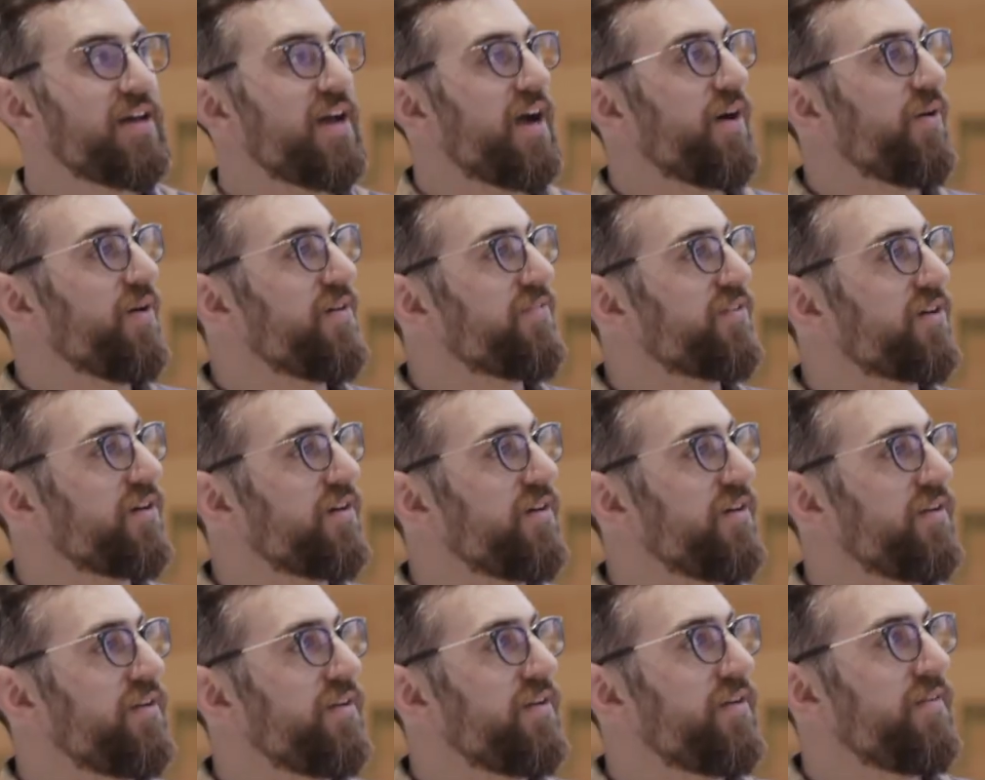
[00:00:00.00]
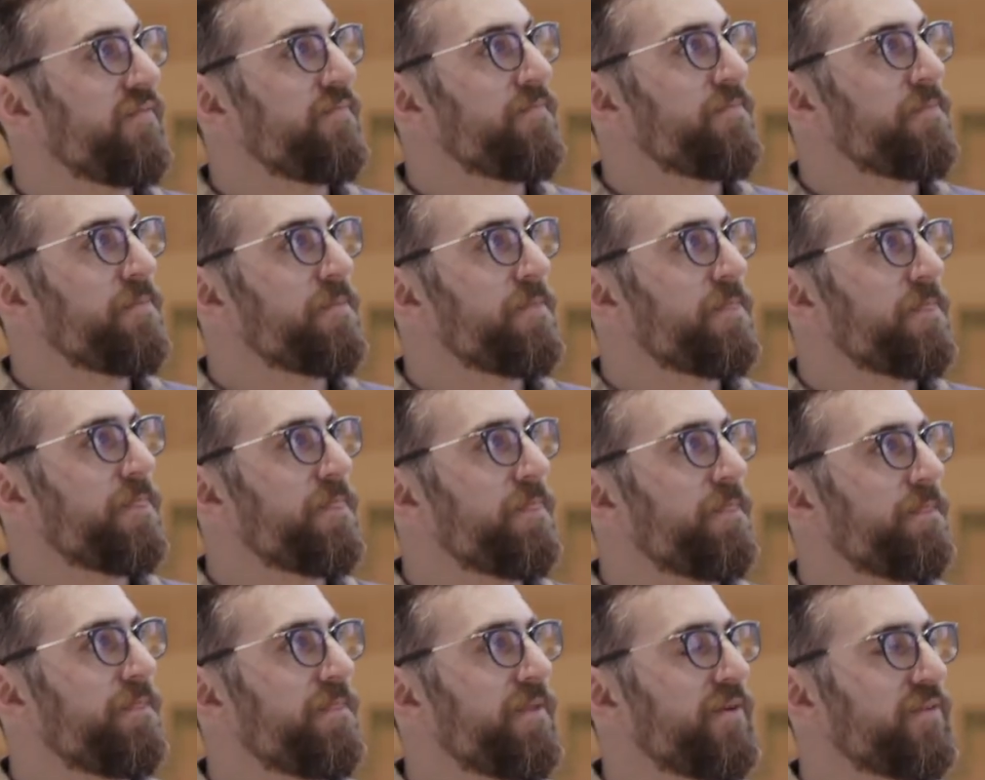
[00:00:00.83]
However,
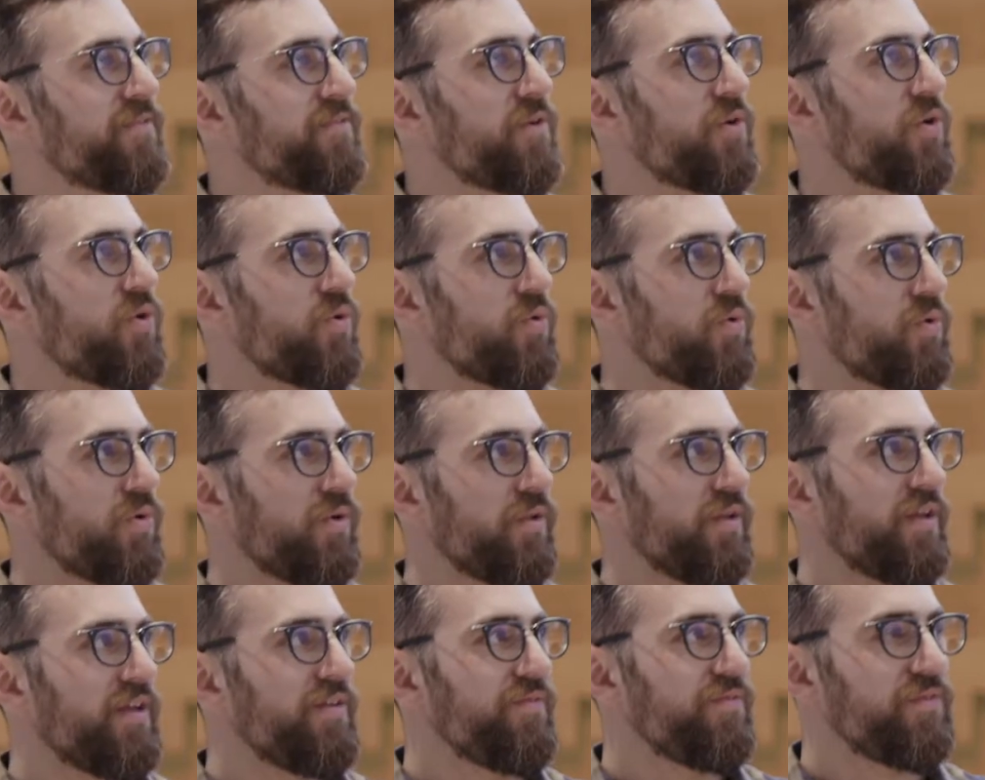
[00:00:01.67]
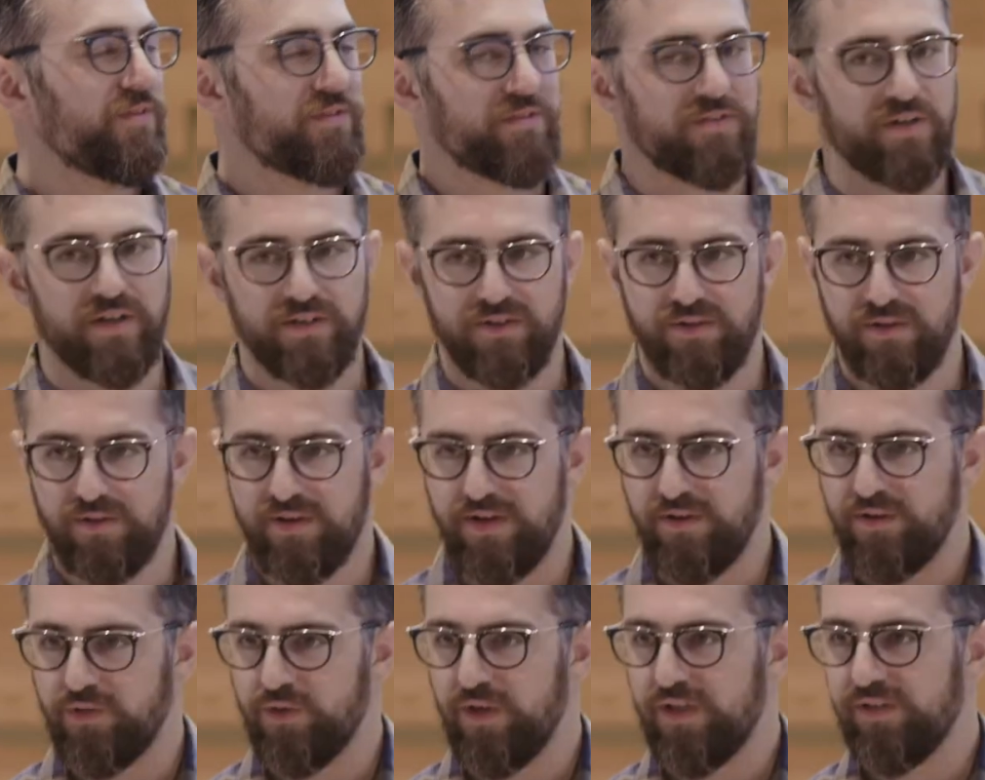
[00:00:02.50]
there's a whole infrastructure
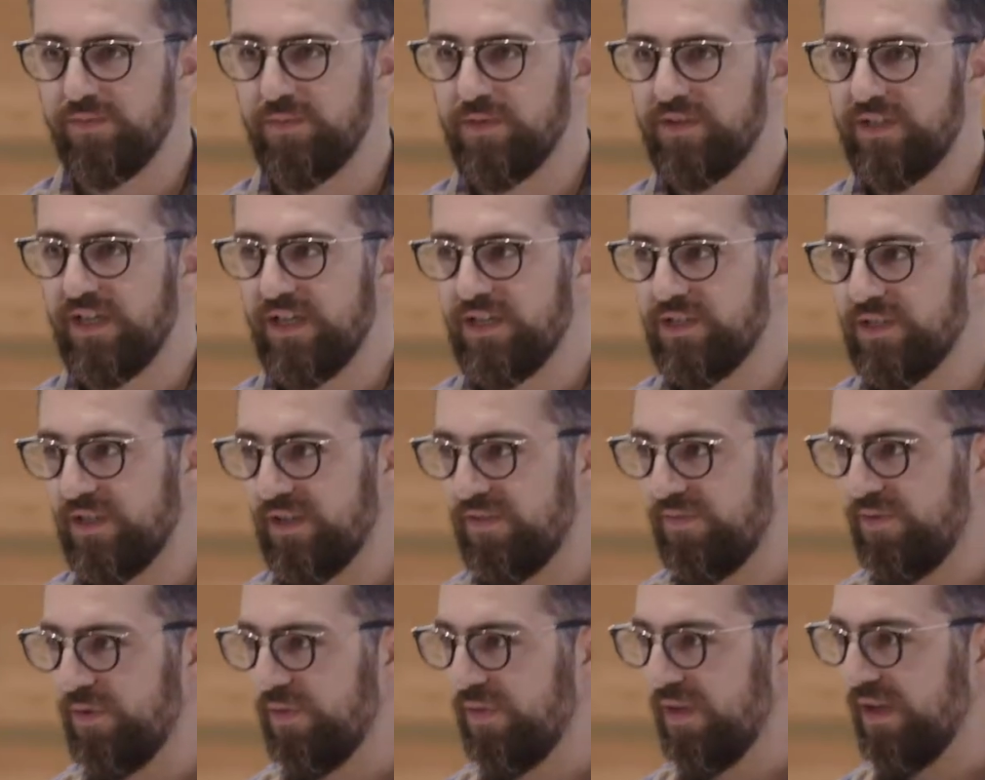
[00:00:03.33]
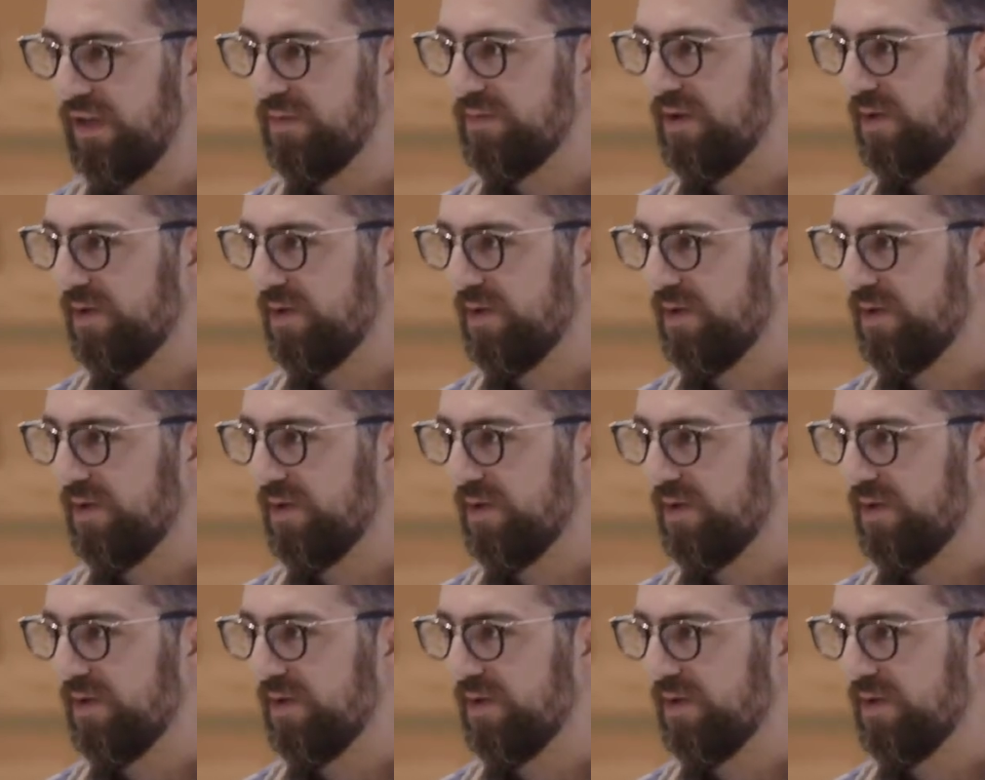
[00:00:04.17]
around transportation. If you think